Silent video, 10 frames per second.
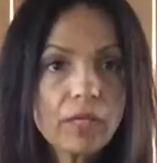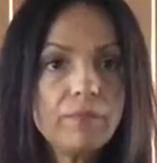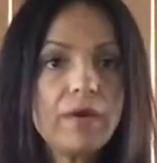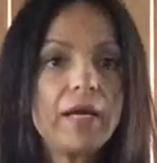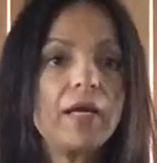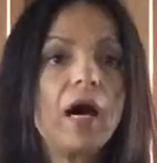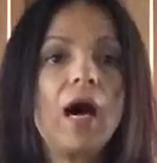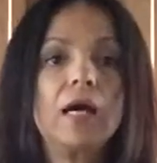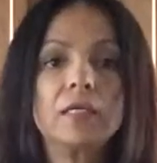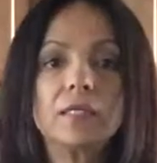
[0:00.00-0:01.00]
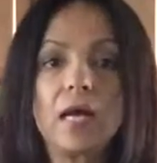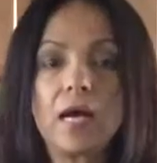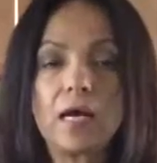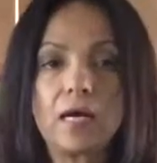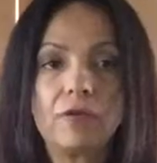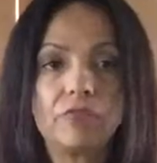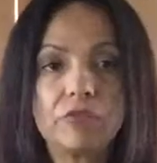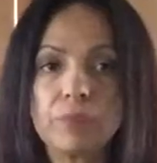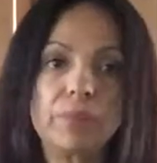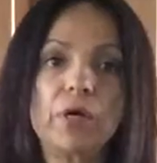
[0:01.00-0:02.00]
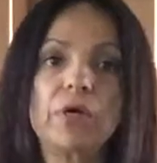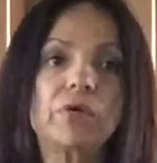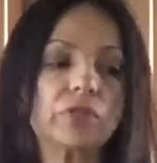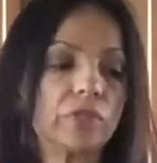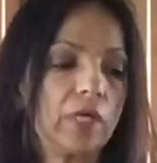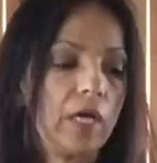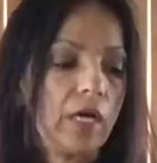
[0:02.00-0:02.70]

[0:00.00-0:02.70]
my hot fruit bowls,